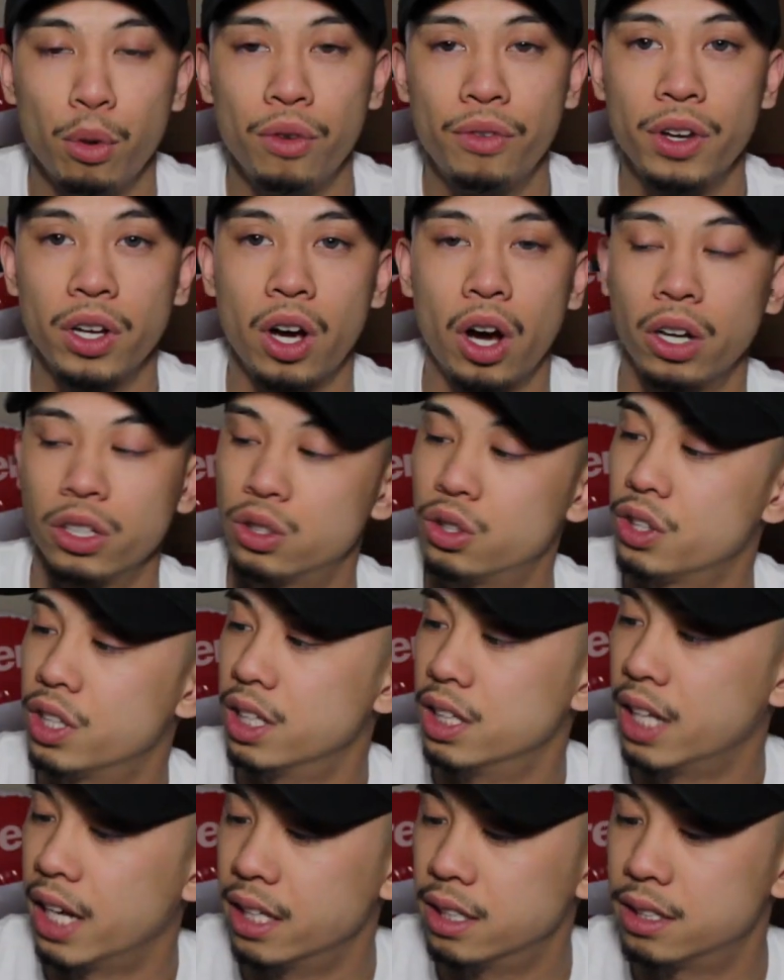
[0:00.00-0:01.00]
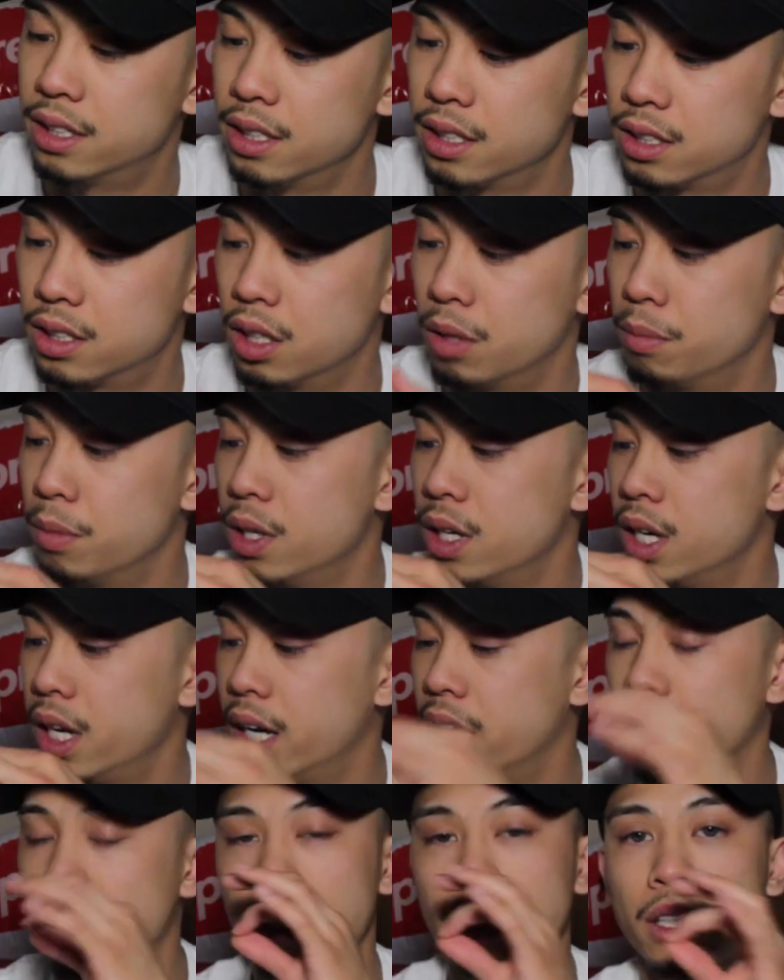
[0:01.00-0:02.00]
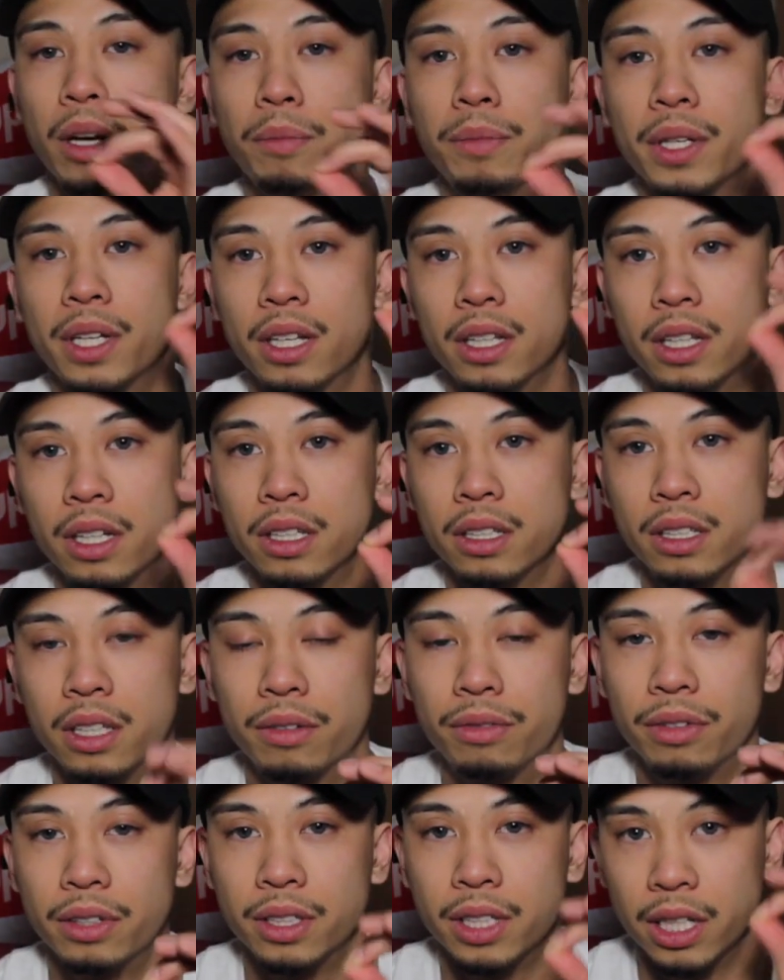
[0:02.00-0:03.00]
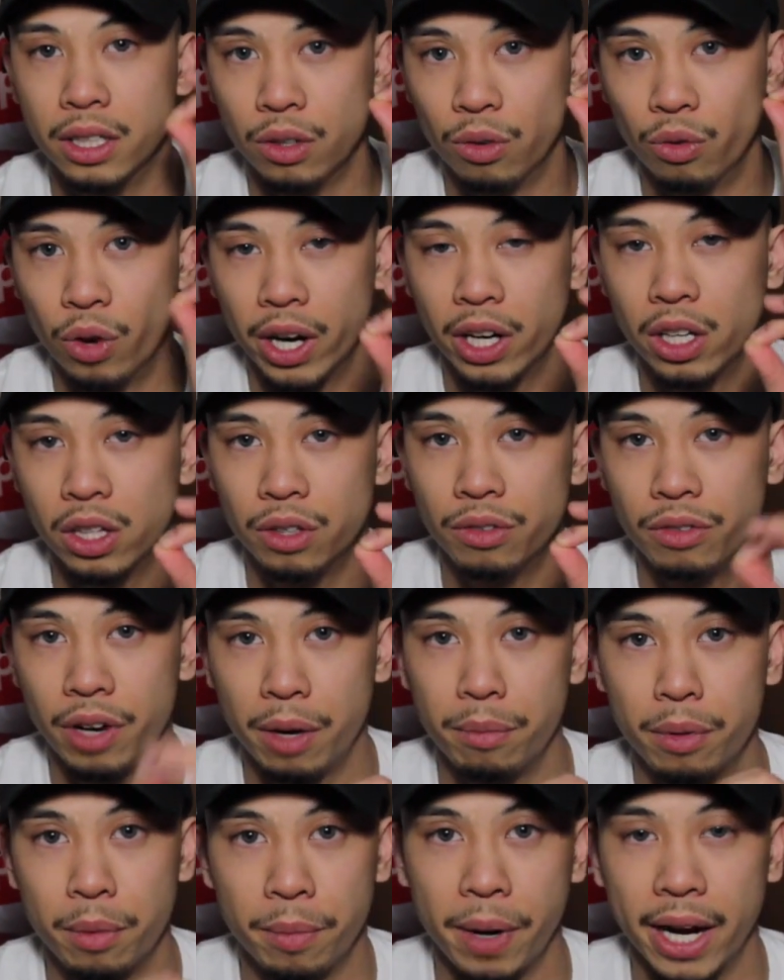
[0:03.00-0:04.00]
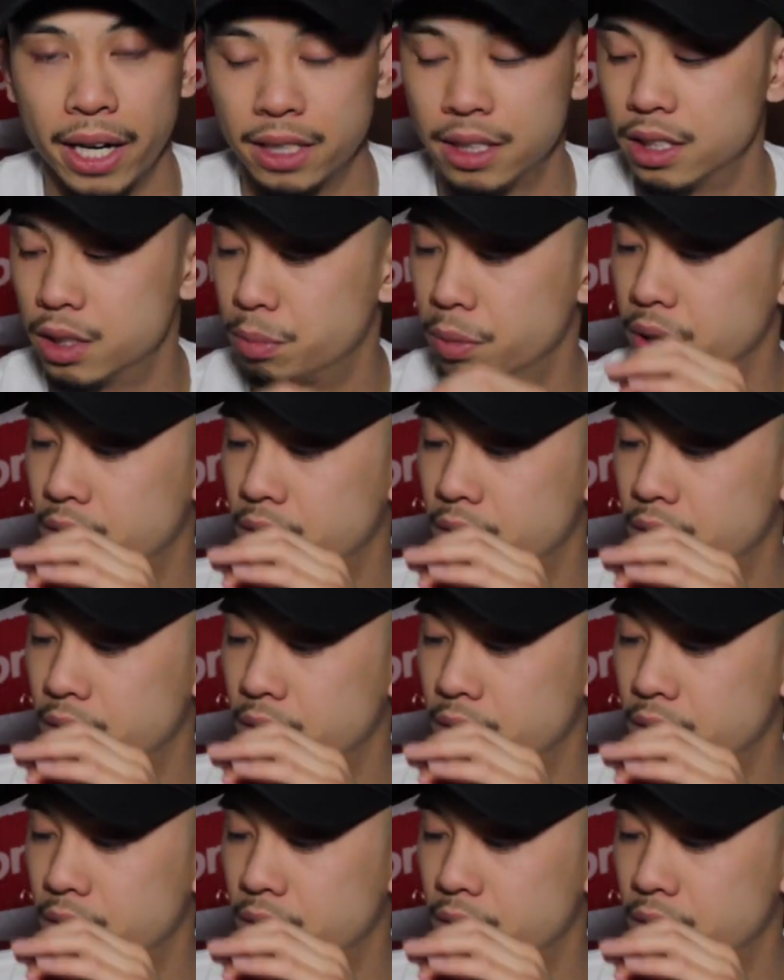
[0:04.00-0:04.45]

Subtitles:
Moving on to the lace system, it is something a little different than the regular Vapormaxes